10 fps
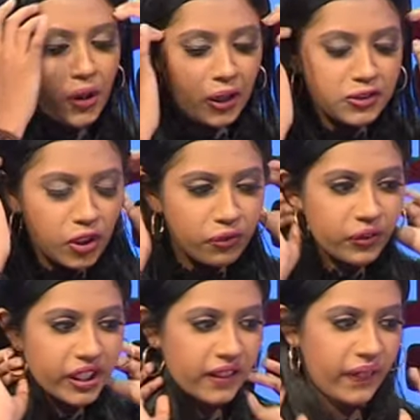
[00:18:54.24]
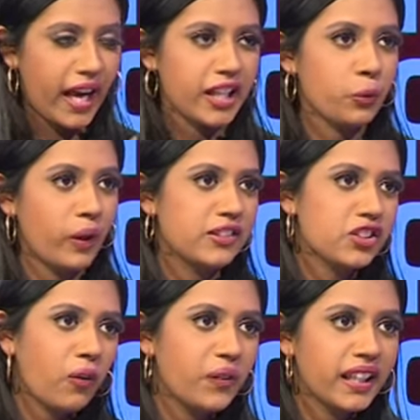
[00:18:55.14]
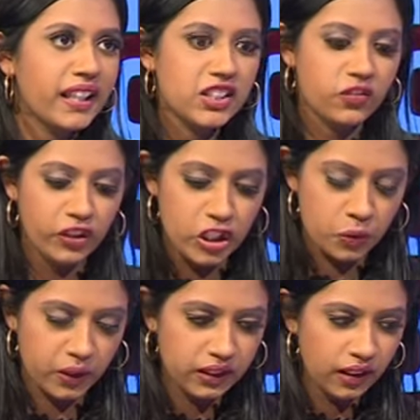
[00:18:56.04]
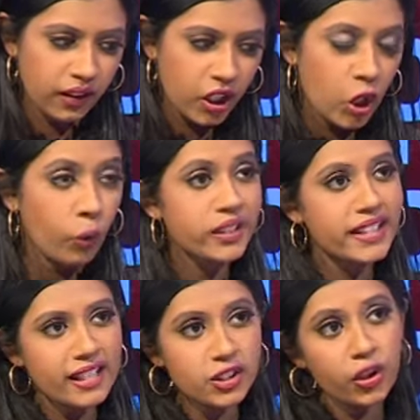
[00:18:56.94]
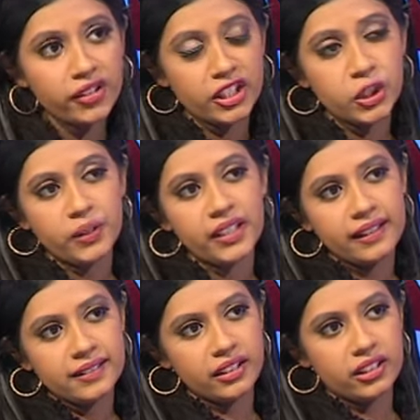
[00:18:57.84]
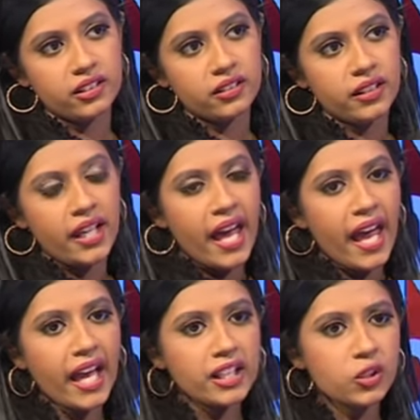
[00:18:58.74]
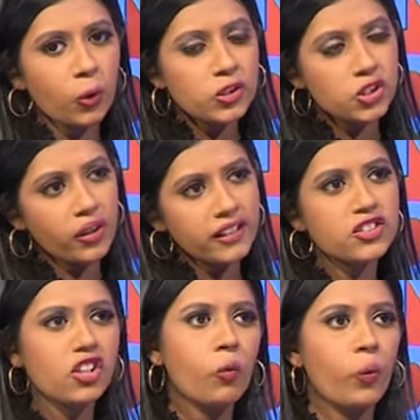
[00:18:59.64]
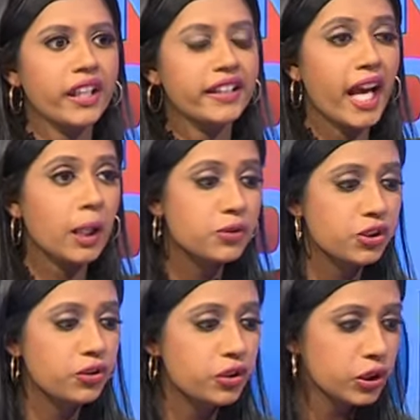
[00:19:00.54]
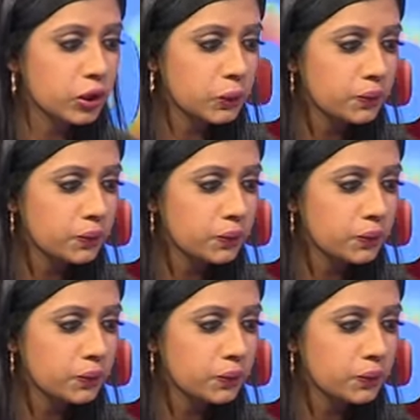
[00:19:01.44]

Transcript: I also feel that when something is visual, we tend to connect to it easier. And also, in some way, it helps you to